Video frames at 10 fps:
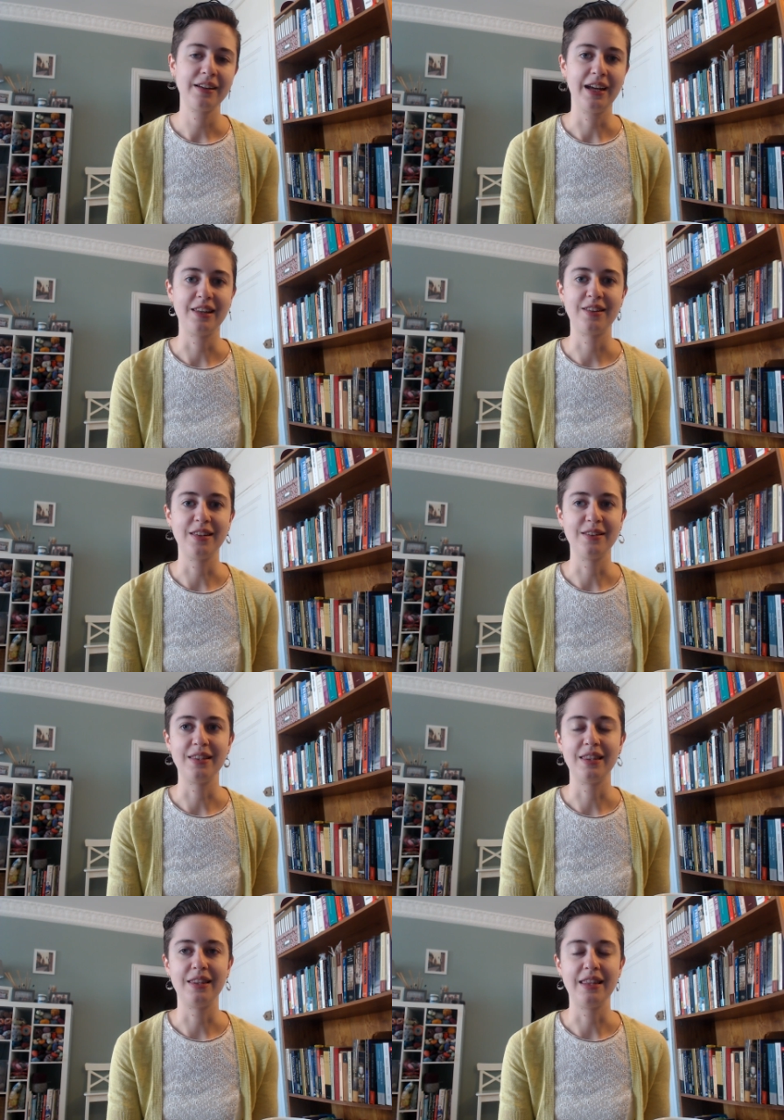It's the
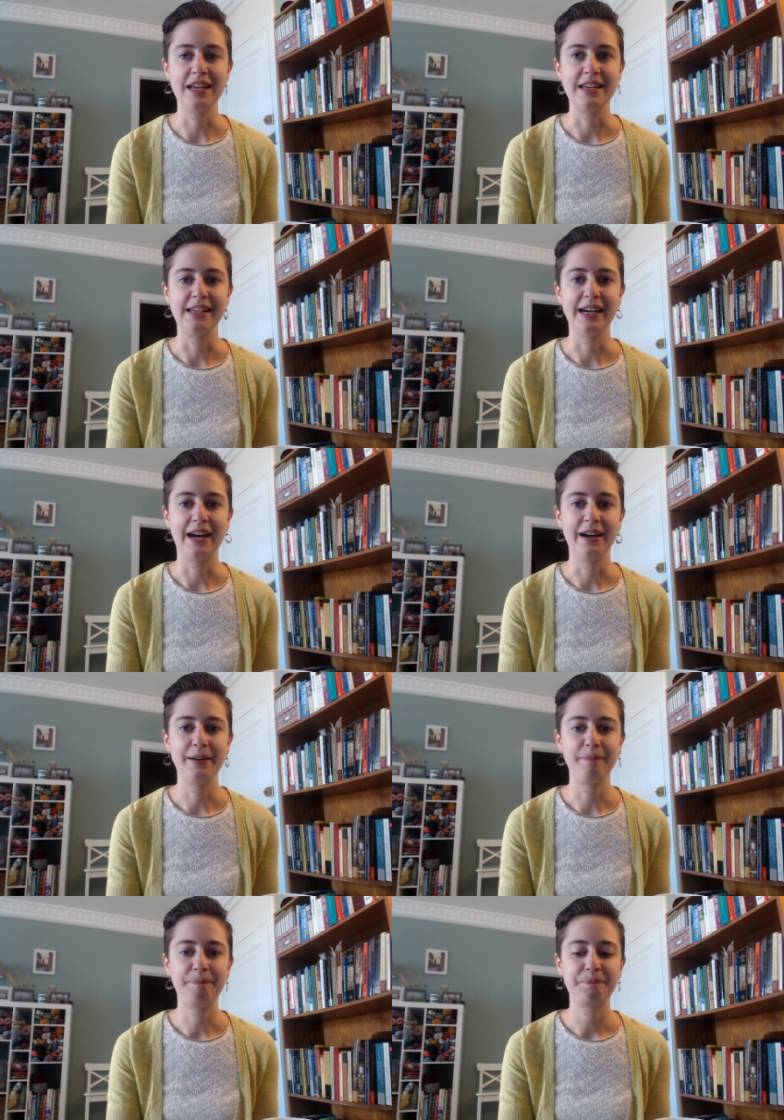the
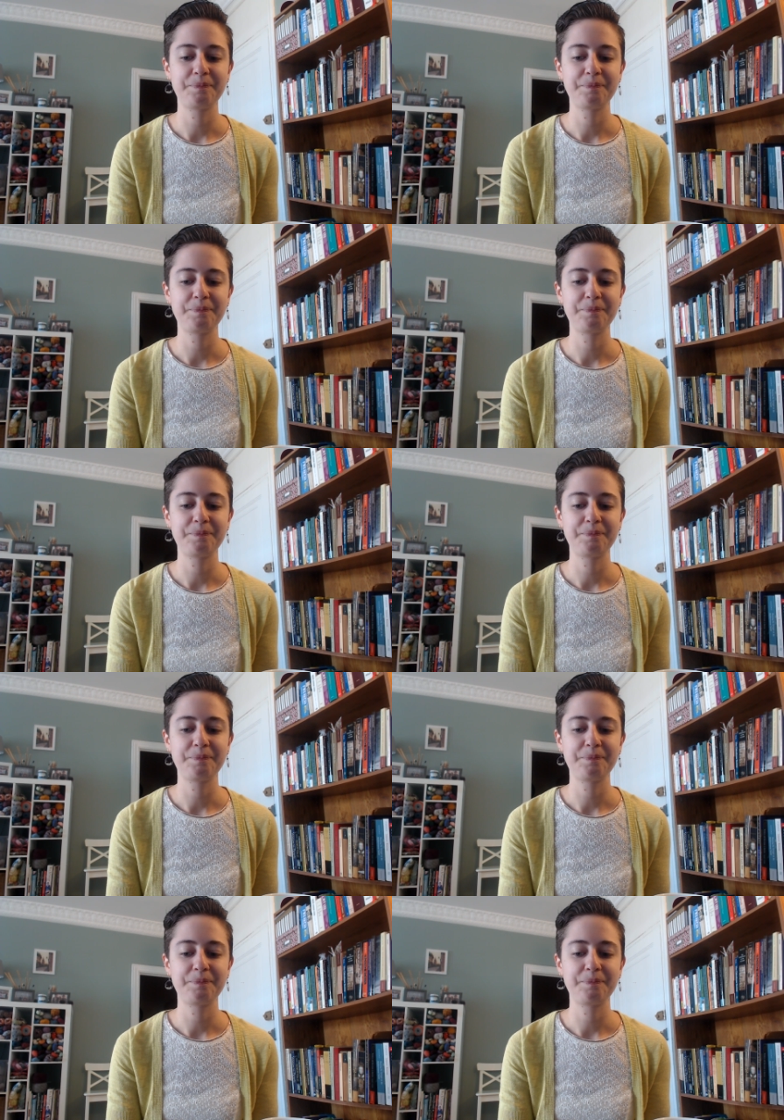um,